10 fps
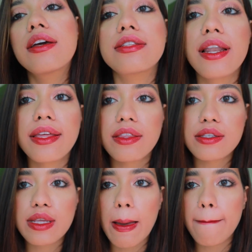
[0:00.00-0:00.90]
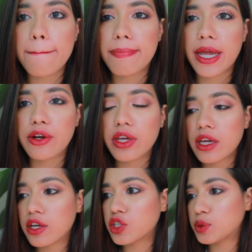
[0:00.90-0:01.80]
It's like this
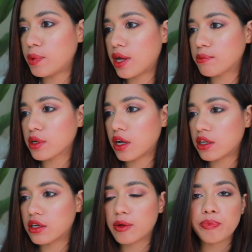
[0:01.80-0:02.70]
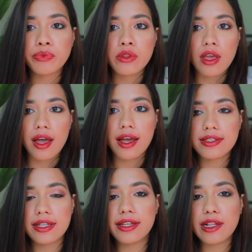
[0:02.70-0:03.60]
berry-ish plum color.
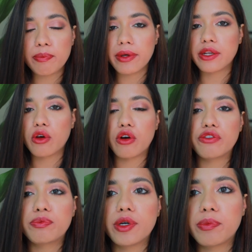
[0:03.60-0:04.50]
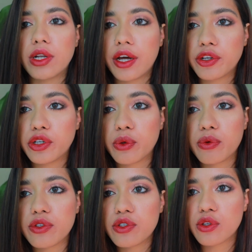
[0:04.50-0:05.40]
Has a little bit of purple
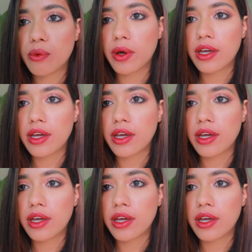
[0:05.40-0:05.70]
undertones to